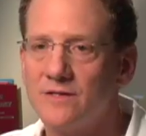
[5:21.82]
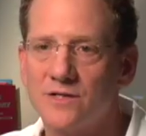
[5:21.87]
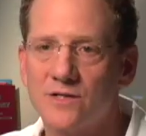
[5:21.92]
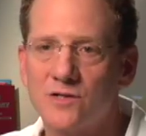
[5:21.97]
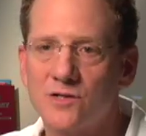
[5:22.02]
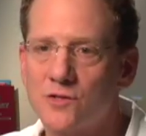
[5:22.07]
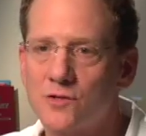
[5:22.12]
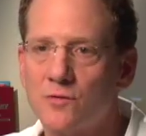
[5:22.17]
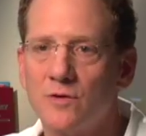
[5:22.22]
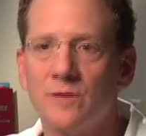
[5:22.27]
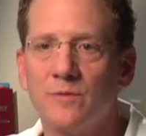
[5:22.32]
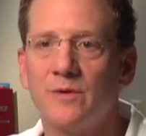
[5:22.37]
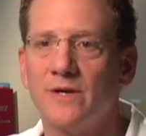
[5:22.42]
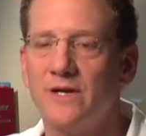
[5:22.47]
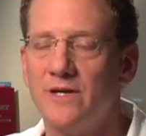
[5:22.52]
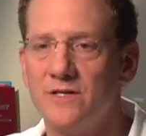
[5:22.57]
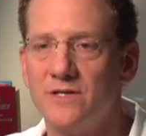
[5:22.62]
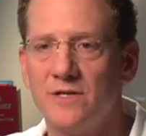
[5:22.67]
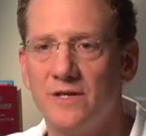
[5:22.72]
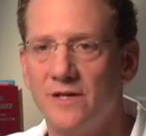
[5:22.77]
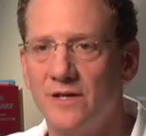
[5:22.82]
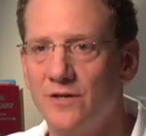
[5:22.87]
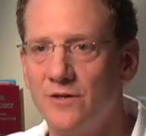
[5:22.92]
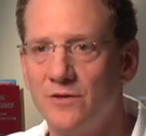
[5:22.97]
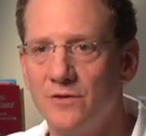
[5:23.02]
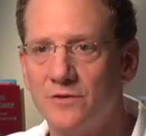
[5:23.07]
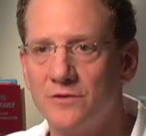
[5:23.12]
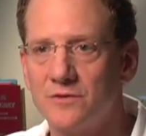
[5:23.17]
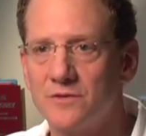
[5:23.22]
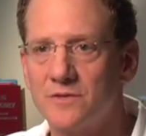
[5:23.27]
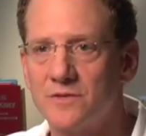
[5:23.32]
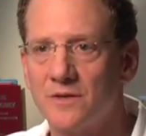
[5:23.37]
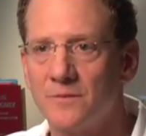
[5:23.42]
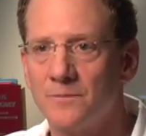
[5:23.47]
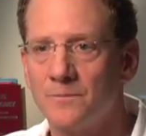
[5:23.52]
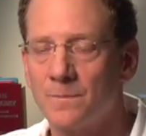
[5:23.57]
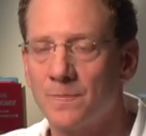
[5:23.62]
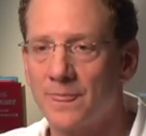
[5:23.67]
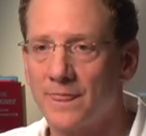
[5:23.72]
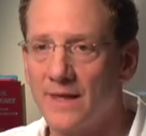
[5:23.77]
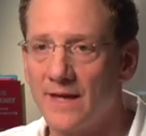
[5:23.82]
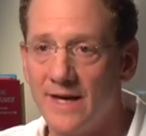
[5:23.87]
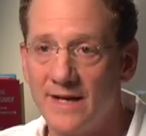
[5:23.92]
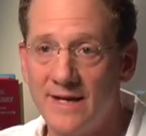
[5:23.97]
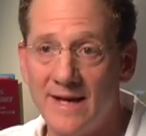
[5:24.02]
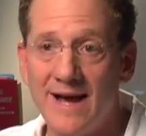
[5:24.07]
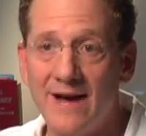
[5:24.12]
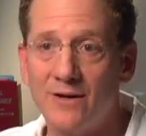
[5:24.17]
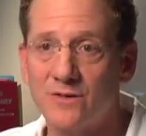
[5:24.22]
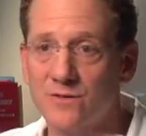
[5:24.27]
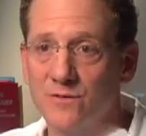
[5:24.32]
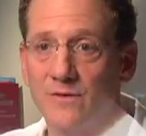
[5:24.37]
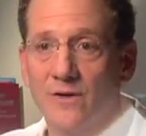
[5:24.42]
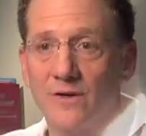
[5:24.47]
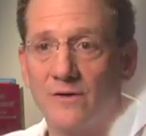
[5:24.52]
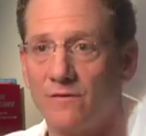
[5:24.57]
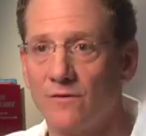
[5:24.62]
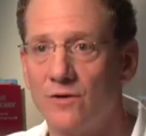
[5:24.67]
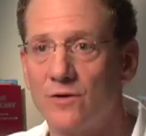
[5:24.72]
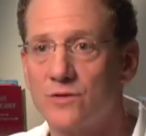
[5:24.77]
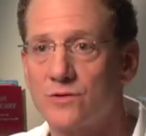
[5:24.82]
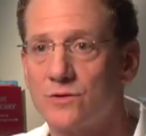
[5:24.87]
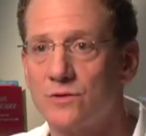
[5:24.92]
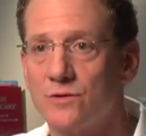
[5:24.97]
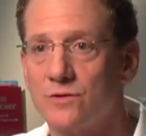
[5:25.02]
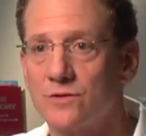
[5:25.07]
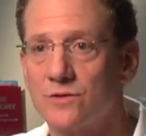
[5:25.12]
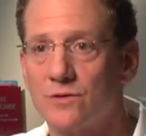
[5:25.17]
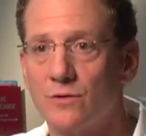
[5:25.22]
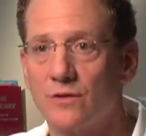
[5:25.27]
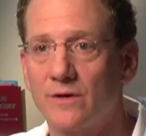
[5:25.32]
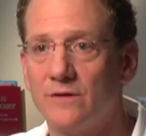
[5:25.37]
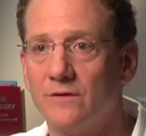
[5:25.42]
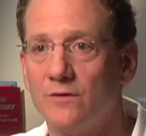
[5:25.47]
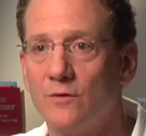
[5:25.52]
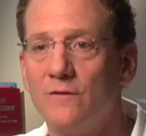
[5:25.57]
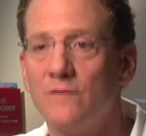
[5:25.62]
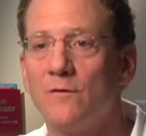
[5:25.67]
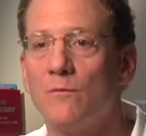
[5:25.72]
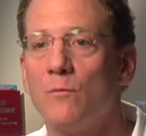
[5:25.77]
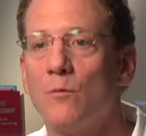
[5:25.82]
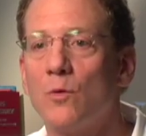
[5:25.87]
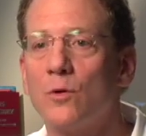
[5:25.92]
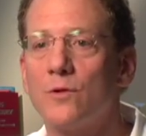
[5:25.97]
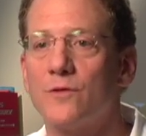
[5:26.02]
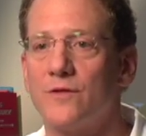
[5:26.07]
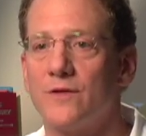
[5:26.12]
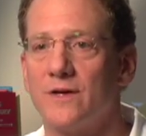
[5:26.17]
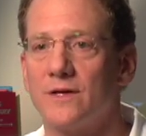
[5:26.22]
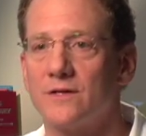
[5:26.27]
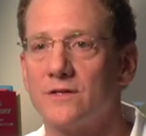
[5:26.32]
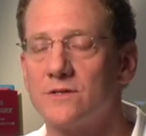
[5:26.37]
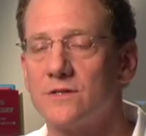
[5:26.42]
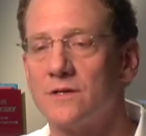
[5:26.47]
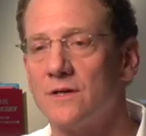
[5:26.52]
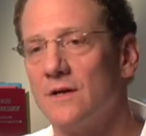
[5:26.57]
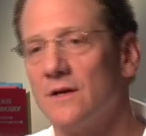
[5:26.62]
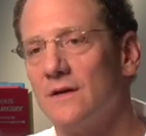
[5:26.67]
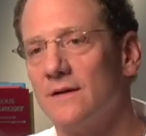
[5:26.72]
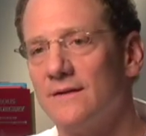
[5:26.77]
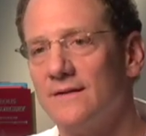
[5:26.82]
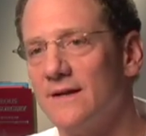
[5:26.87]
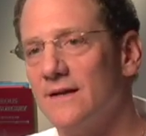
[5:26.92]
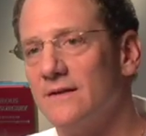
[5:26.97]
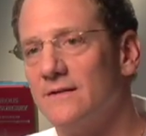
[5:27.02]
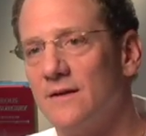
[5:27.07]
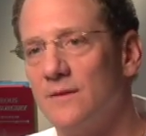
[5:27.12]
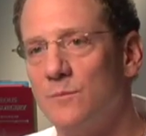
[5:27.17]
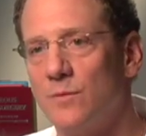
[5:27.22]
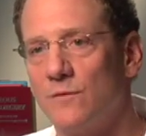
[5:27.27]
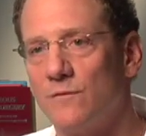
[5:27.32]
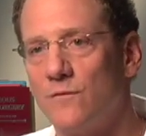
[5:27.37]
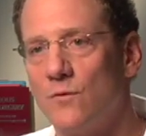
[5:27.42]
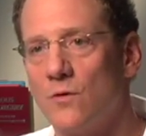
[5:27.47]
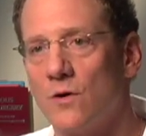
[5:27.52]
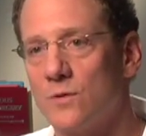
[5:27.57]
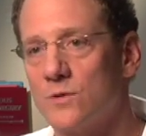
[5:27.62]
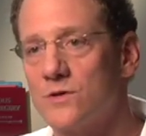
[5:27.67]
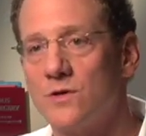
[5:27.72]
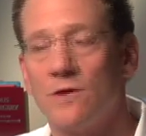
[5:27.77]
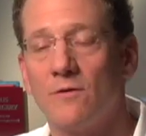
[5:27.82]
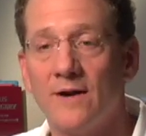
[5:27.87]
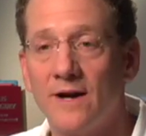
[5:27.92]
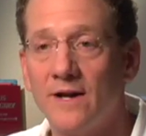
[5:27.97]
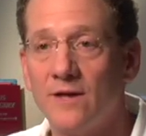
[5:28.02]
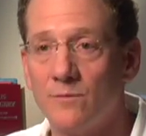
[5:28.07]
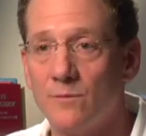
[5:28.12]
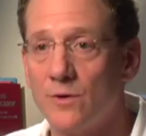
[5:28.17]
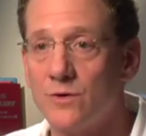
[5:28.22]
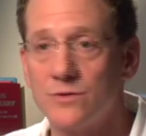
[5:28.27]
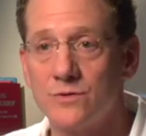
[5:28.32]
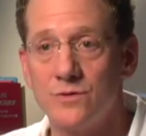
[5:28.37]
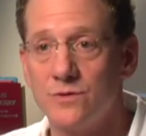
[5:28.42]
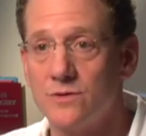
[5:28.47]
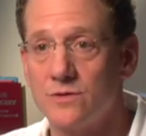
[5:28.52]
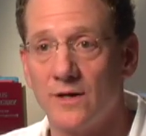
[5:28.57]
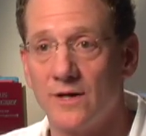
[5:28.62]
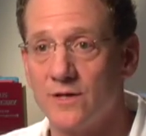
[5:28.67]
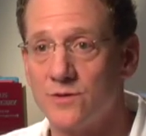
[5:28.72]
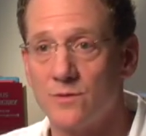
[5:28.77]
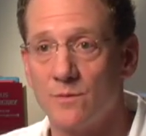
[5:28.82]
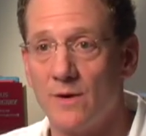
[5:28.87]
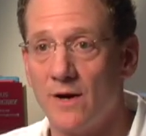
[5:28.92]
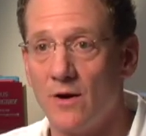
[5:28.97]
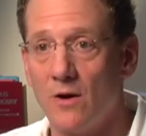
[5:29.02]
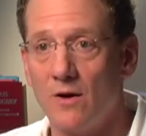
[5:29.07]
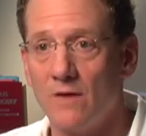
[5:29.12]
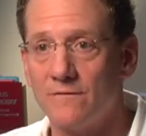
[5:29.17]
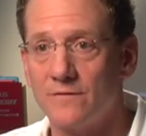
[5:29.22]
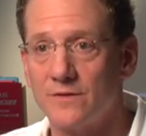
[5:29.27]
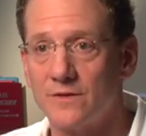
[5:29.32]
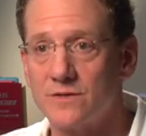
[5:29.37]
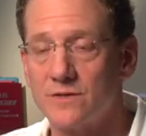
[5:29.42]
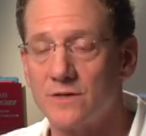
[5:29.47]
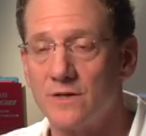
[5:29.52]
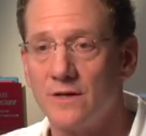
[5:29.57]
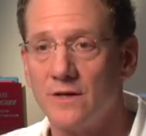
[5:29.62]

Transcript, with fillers: extremely easy to use, and now it's very versatile, so it can do even more things than it did before. It was already the most used laser in my office.